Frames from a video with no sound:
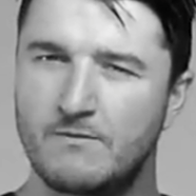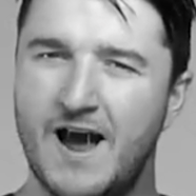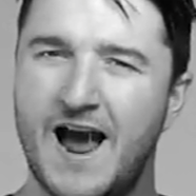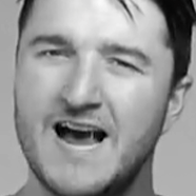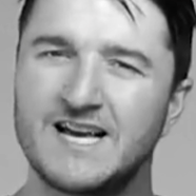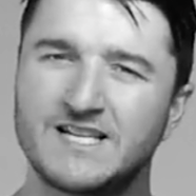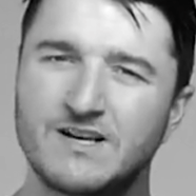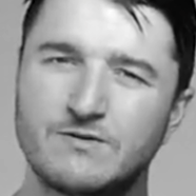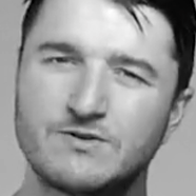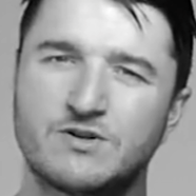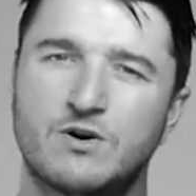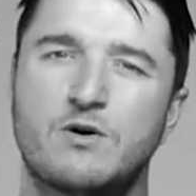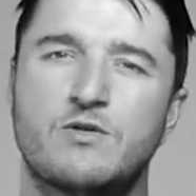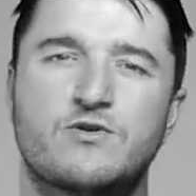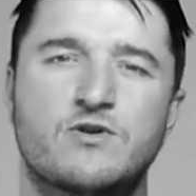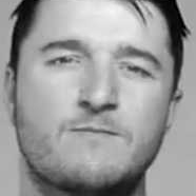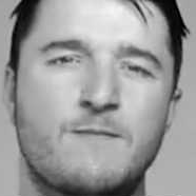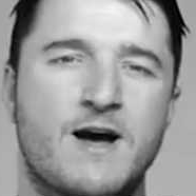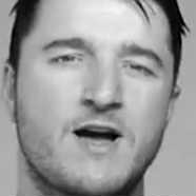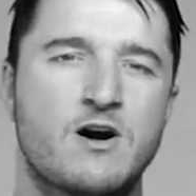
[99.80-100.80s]
as I was going
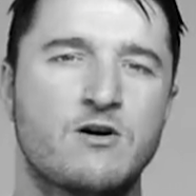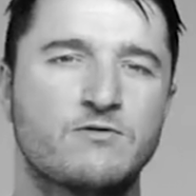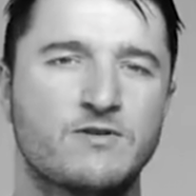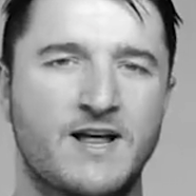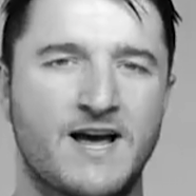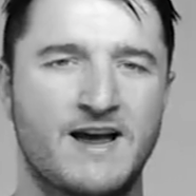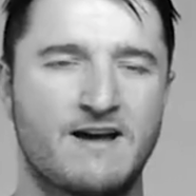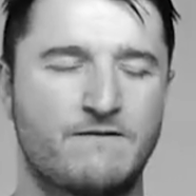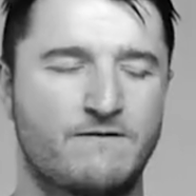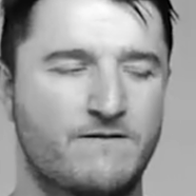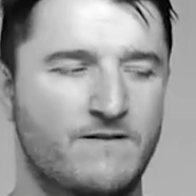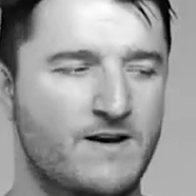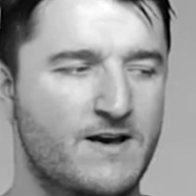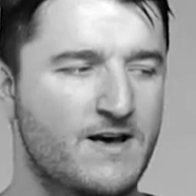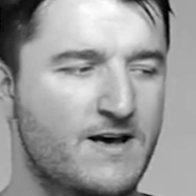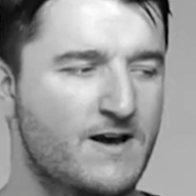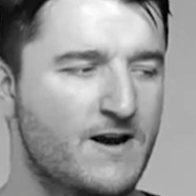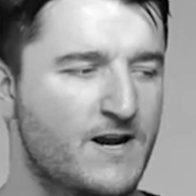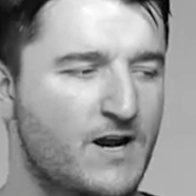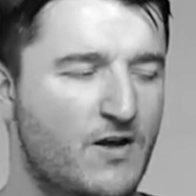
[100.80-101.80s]
through my own life,
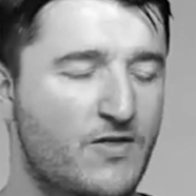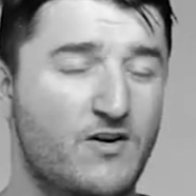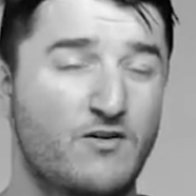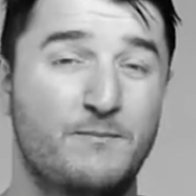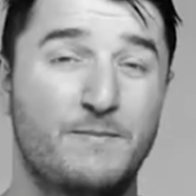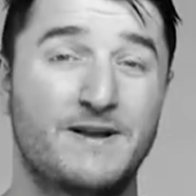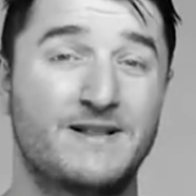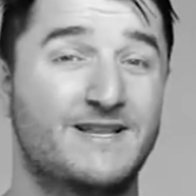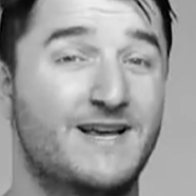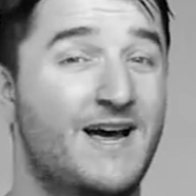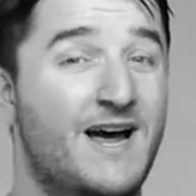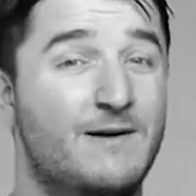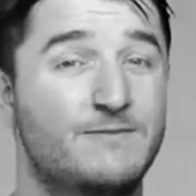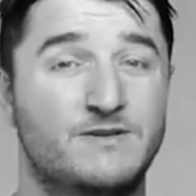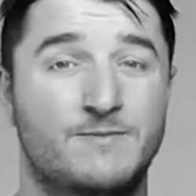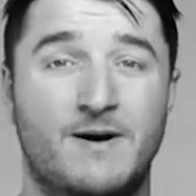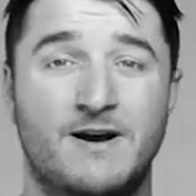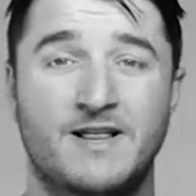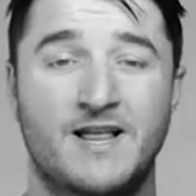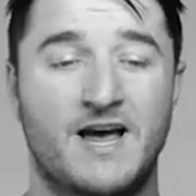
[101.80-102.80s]
you know, there have been times
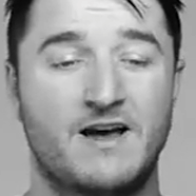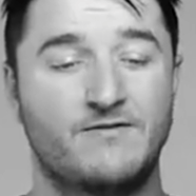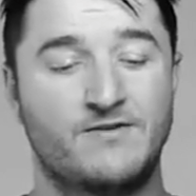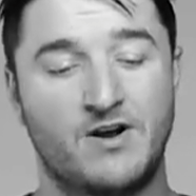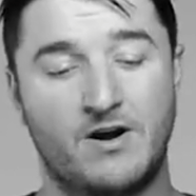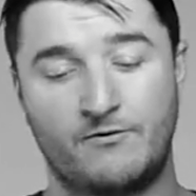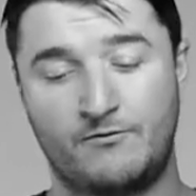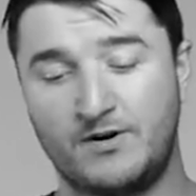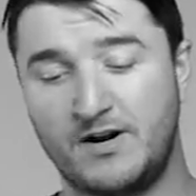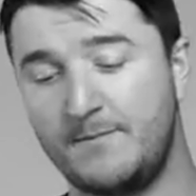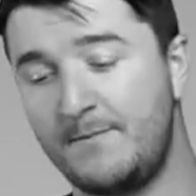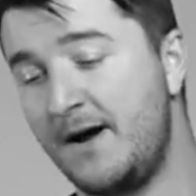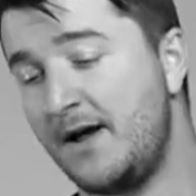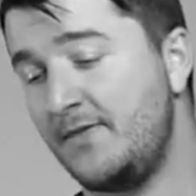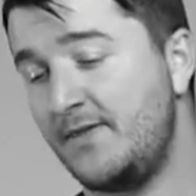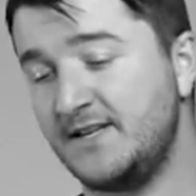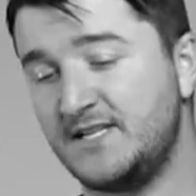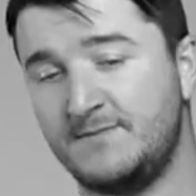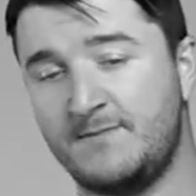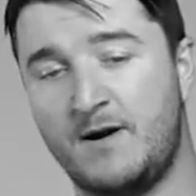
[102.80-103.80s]
in my life, you know, I've read
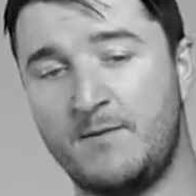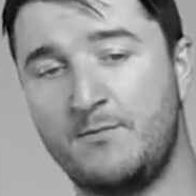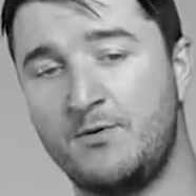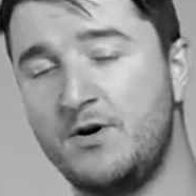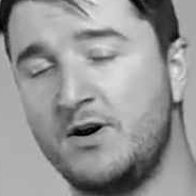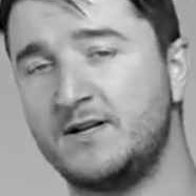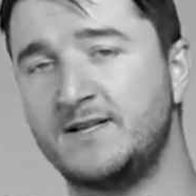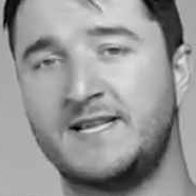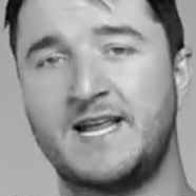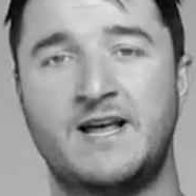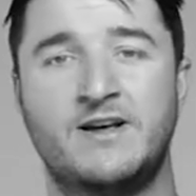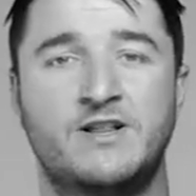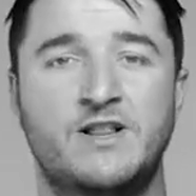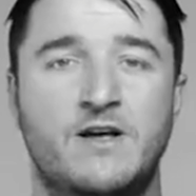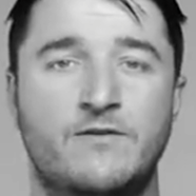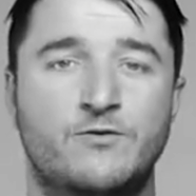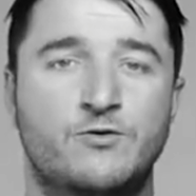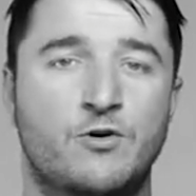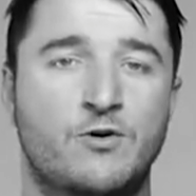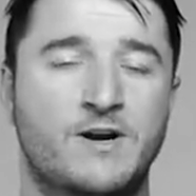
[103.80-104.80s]
about this in my book, Daily
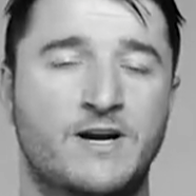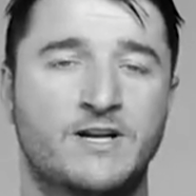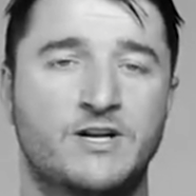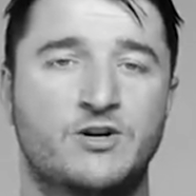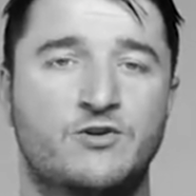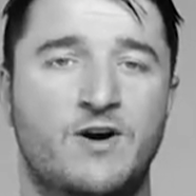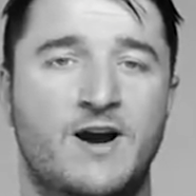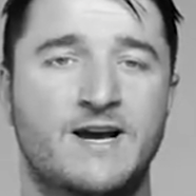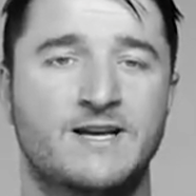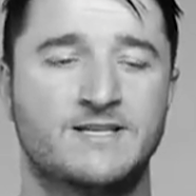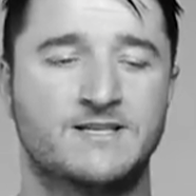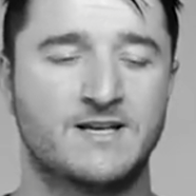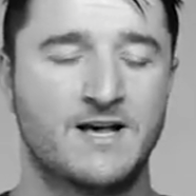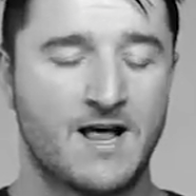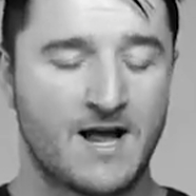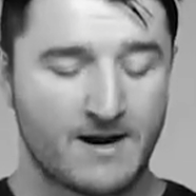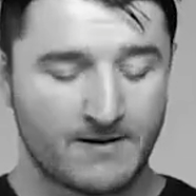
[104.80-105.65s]
Love, Growing into Grace.